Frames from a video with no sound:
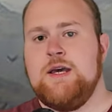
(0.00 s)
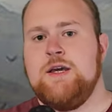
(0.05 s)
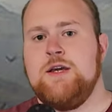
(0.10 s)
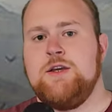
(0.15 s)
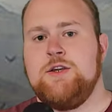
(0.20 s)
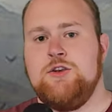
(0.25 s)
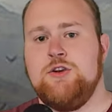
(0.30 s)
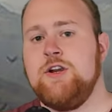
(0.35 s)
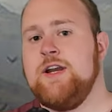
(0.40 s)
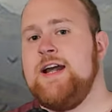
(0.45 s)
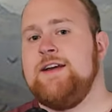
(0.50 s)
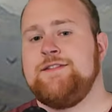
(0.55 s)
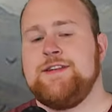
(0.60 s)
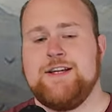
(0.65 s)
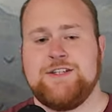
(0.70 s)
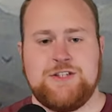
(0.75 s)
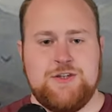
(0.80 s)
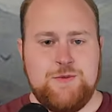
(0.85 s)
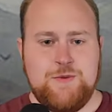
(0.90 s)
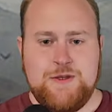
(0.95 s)
you're gonna have to
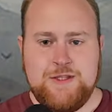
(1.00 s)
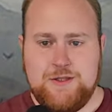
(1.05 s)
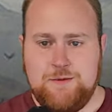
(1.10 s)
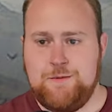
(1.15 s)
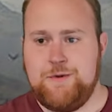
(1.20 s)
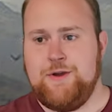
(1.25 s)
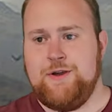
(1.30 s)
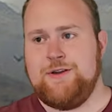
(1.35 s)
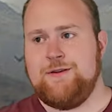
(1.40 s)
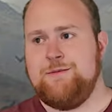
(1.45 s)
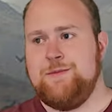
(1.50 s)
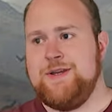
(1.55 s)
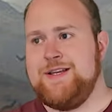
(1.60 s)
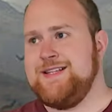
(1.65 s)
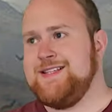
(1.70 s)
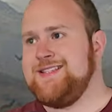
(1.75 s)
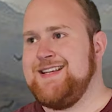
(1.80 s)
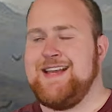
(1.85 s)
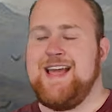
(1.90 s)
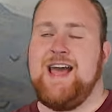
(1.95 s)
actually read the book,
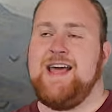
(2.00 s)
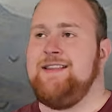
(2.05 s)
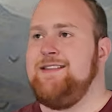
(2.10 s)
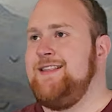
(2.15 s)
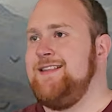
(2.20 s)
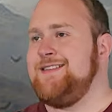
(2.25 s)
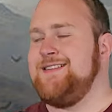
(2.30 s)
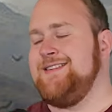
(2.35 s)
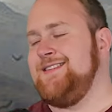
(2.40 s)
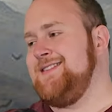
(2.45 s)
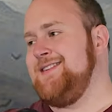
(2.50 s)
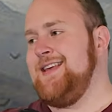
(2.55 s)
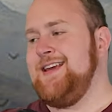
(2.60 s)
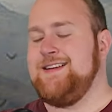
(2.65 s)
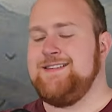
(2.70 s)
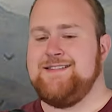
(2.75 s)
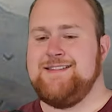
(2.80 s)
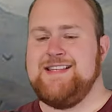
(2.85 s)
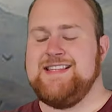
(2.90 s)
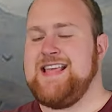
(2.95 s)
because again,
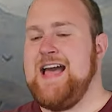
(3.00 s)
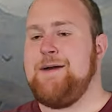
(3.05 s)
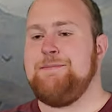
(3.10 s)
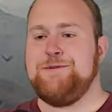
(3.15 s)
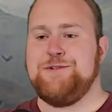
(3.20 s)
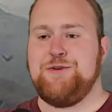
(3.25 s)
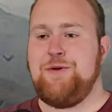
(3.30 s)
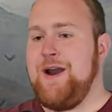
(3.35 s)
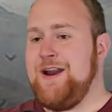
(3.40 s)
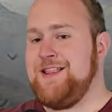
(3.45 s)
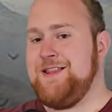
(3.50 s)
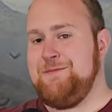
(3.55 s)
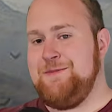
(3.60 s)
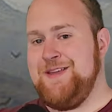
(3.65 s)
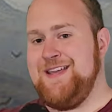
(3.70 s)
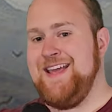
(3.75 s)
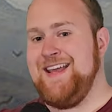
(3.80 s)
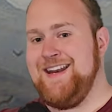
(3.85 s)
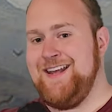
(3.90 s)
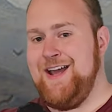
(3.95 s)
this happens right at the
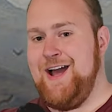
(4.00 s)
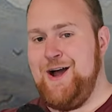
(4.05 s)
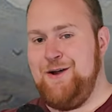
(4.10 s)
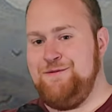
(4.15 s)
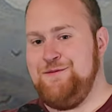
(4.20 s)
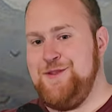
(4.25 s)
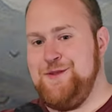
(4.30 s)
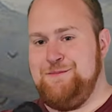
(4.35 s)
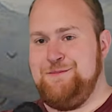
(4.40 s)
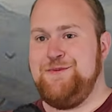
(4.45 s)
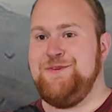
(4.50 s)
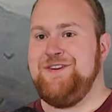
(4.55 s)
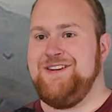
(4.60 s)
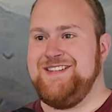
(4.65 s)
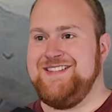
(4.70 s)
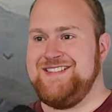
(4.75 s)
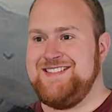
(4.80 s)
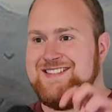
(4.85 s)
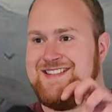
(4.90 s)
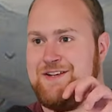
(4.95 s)
beginning of the book.
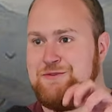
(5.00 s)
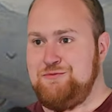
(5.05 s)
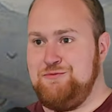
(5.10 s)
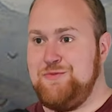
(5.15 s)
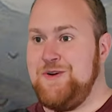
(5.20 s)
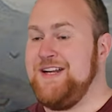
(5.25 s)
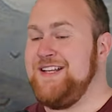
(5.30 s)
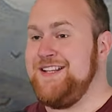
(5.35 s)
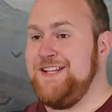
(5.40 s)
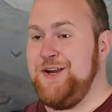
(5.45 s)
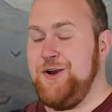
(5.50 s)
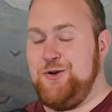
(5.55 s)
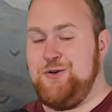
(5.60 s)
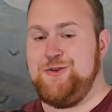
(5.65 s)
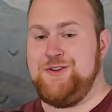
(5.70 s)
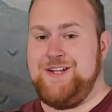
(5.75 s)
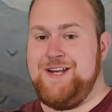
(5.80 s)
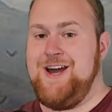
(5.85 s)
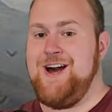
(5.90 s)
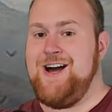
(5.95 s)
This is like really
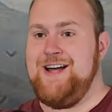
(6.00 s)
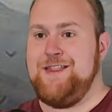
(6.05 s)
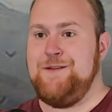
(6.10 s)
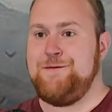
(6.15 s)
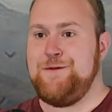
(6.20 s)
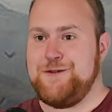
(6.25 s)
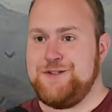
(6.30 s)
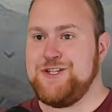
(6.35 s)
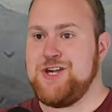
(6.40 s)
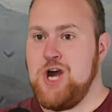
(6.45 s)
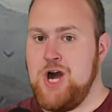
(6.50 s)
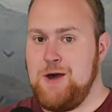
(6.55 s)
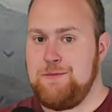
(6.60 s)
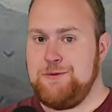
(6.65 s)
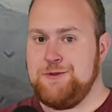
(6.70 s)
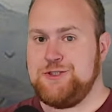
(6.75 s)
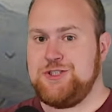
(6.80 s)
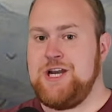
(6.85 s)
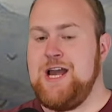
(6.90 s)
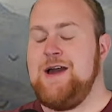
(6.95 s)
early on, the first
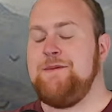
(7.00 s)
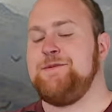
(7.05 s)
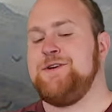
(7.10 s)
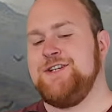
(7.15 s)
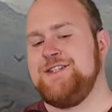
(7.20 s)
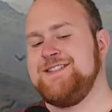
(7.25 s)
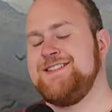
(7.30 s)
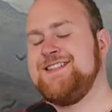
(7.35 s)
couple chapters.